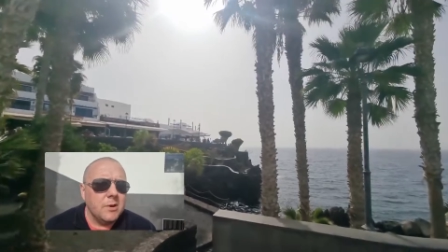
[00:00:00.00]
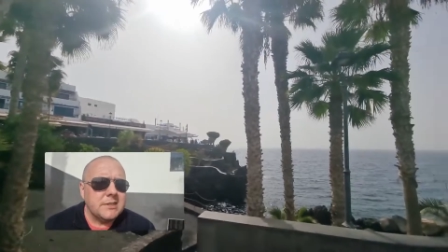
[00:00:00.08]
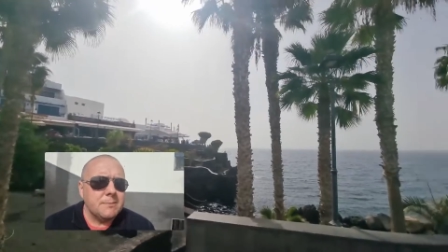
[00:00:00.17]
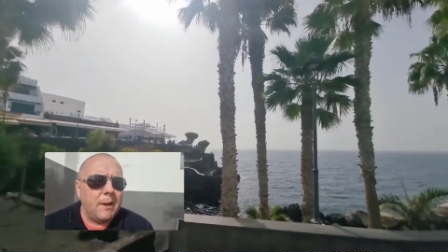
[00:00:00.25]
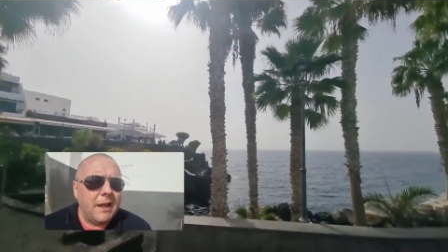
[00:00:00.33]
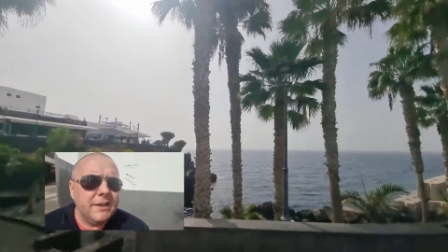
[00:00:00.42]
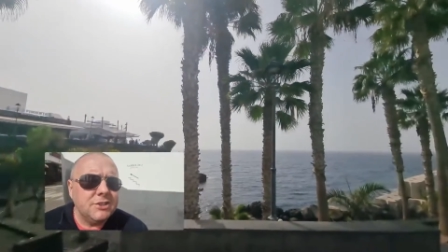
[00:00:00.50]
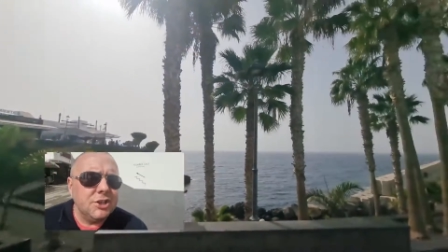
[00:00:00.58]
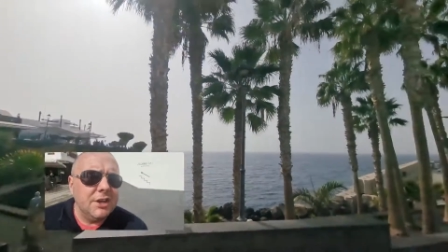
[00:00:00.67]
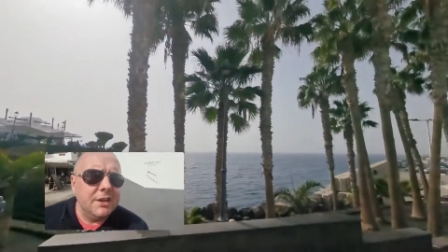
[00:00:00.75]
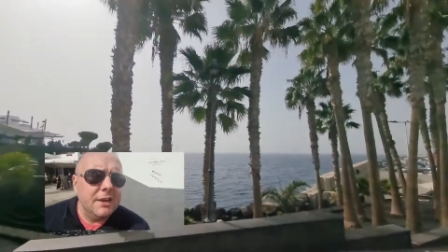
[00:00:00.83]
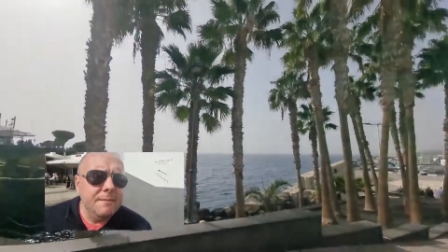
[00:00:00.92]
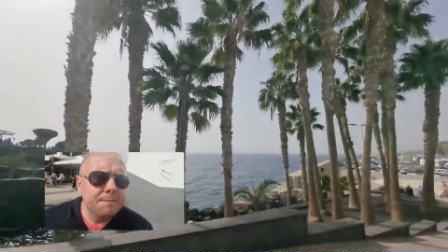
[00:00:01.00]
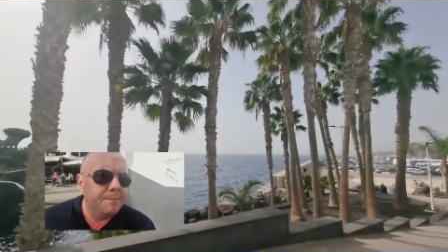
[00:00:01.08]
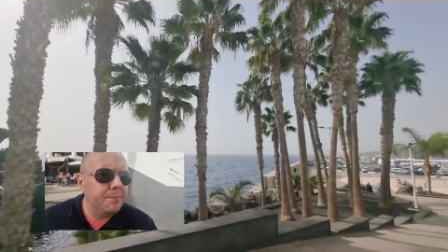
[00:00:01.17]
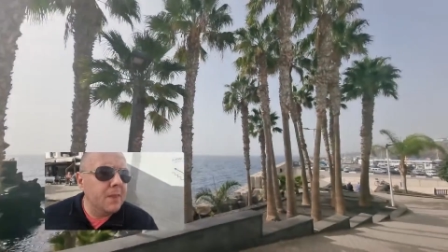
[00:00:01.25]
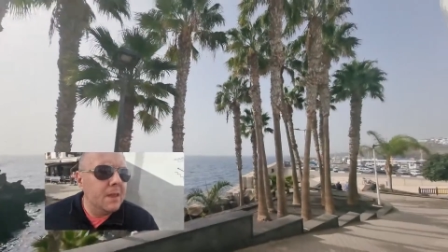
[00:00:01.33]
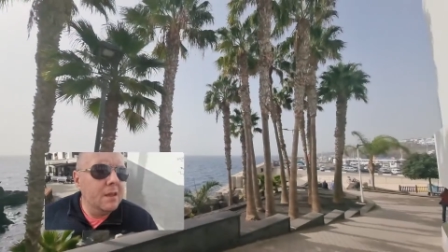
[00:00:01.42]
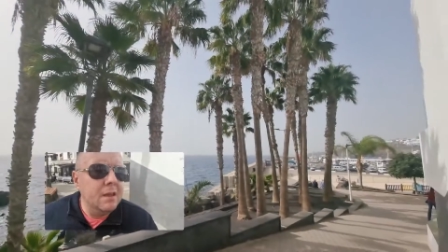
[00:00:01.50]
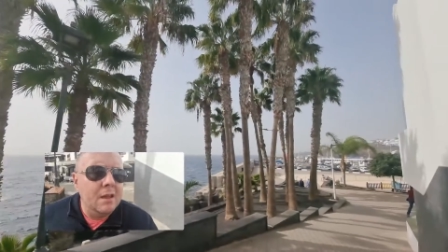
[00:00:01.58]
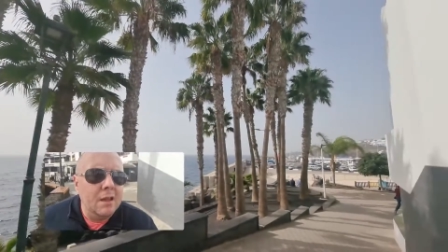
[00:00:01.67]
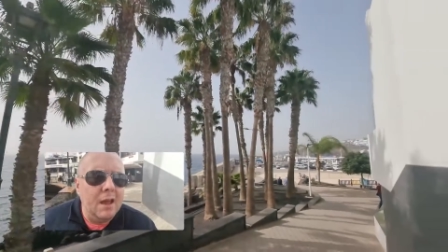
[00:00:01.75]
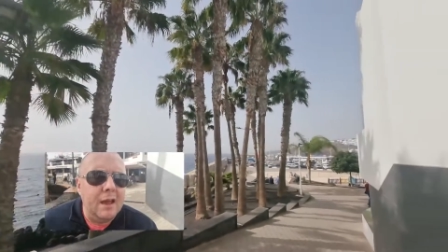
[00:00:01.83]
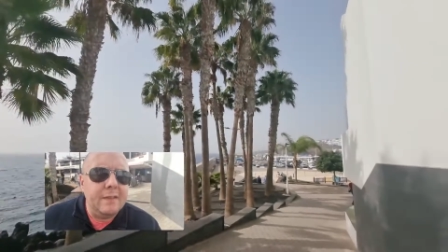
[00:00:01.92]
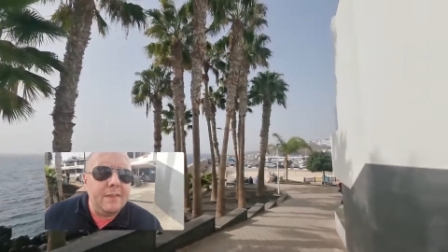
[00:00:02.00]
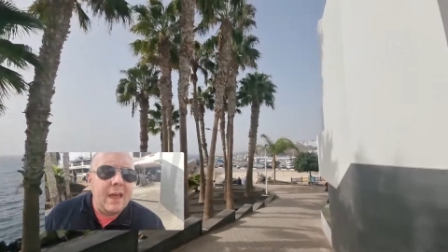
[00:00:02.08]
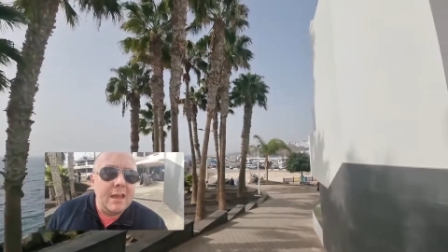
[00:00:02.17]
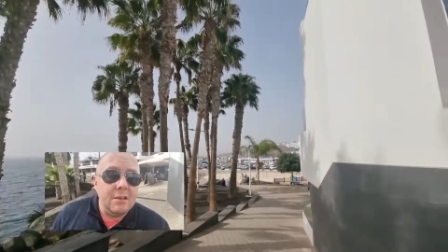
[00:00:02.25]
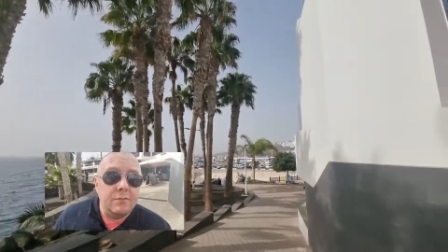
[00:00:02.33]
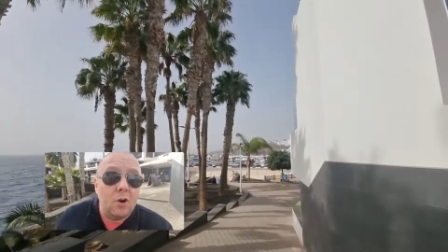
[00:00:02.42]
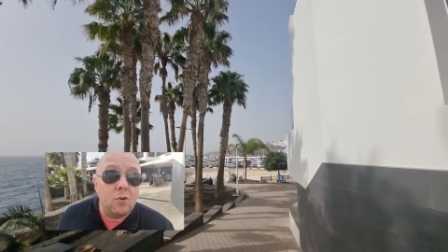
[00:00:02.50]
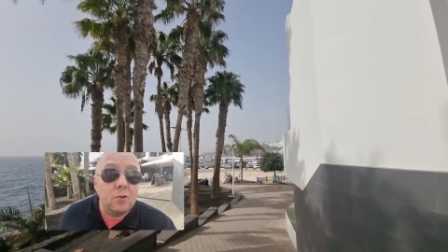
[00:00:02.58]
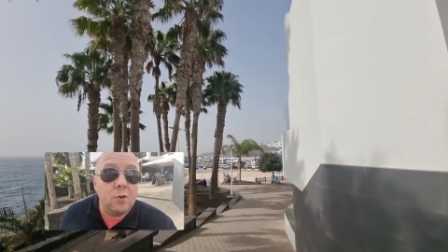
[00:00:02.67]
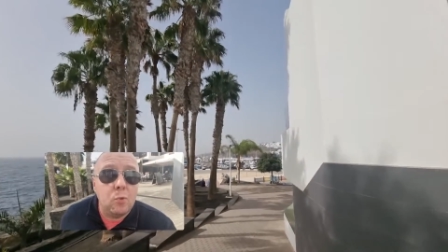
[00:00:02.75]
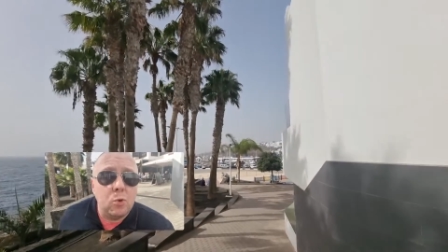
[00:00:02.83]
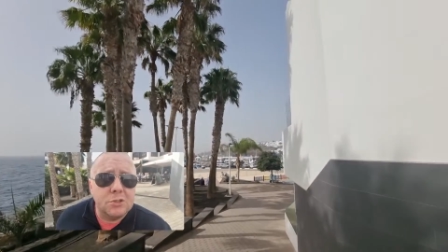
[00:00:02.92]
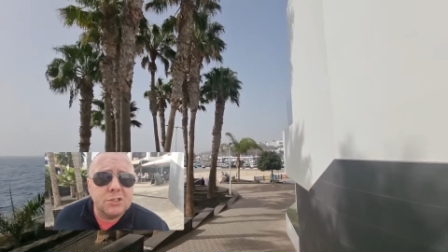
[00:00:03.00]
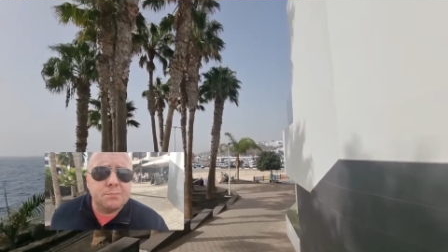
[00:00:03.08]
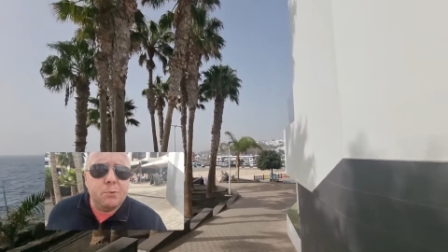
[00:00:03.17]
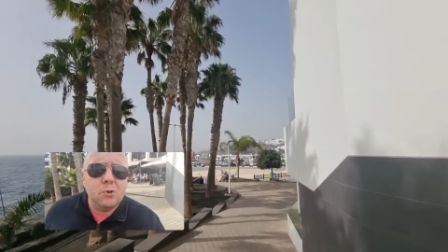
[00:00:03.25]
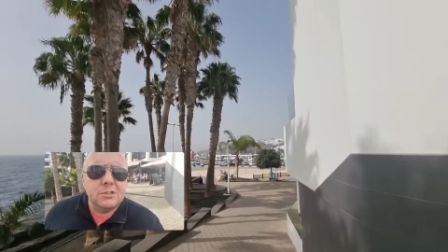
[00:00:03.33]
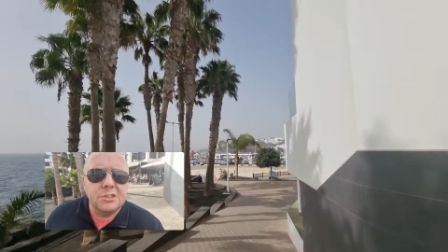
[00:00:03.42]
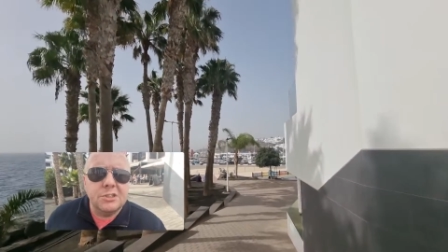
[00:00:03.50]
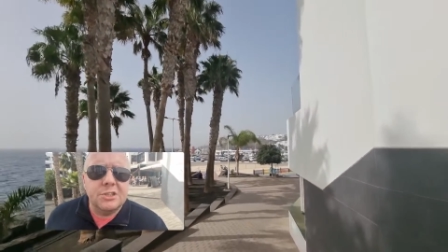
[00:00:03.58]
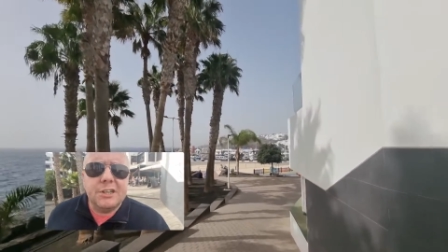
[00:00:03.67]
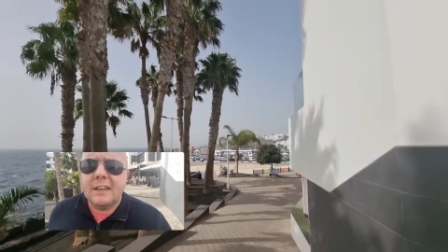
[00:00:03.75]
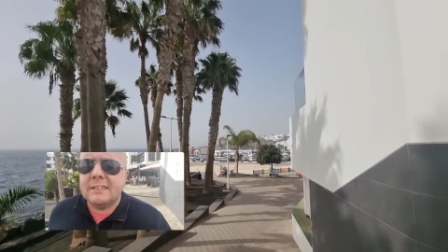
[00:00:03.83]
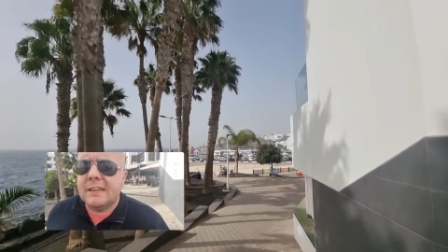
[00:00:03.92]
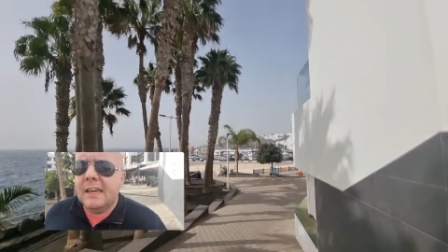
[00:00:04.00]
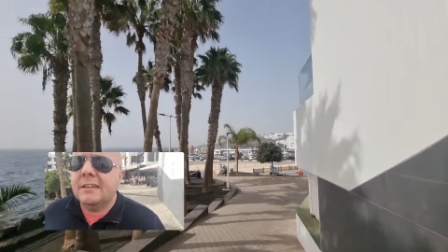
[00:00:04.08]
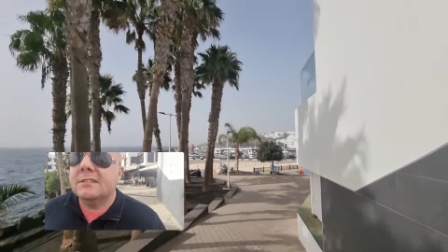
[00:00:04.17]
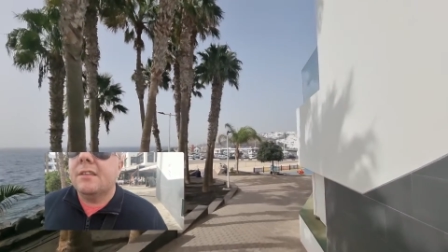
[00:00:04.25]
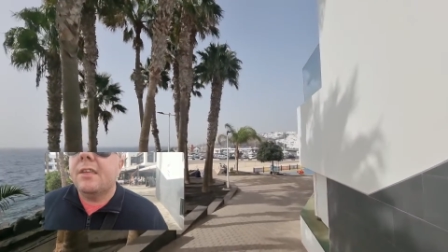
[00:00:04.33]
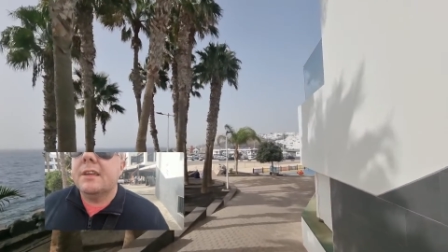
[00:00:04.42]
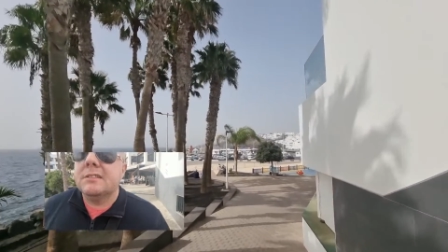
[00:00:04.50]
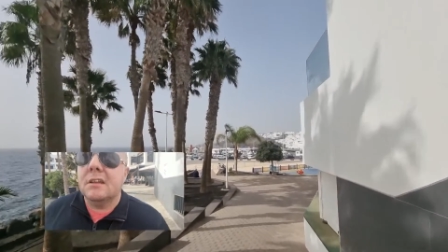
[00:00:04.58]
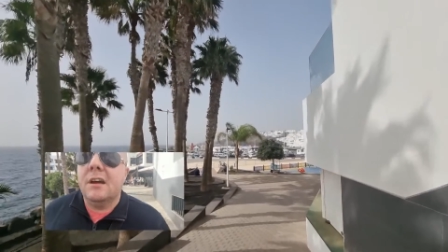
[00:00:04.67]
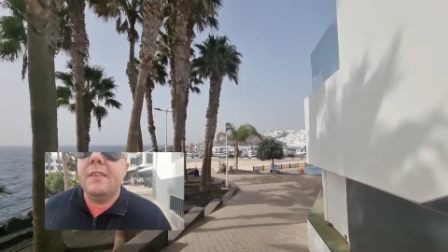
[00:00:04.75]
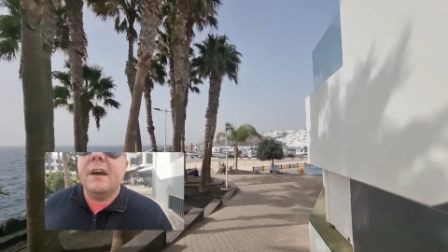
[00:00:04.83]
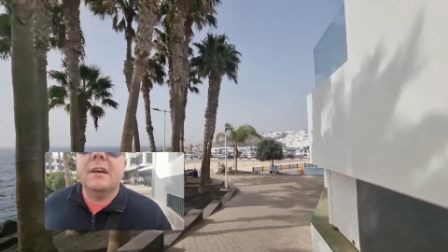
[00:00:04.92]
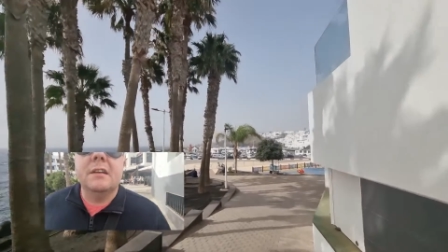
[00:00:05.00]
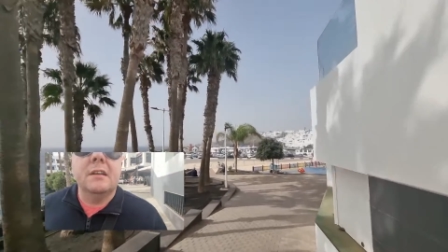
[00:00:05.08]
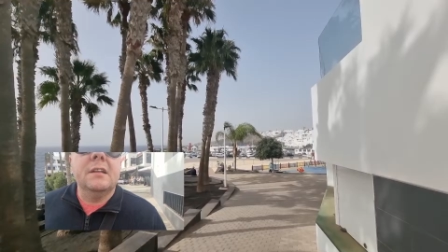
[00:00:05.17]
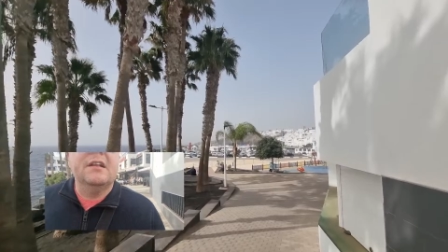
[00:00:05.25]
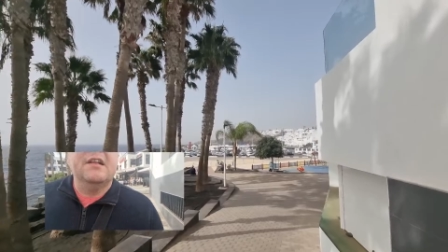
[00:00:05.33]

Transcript: all the way to Playa Chica. And there you've got all your water sports and your jet skis and things like that.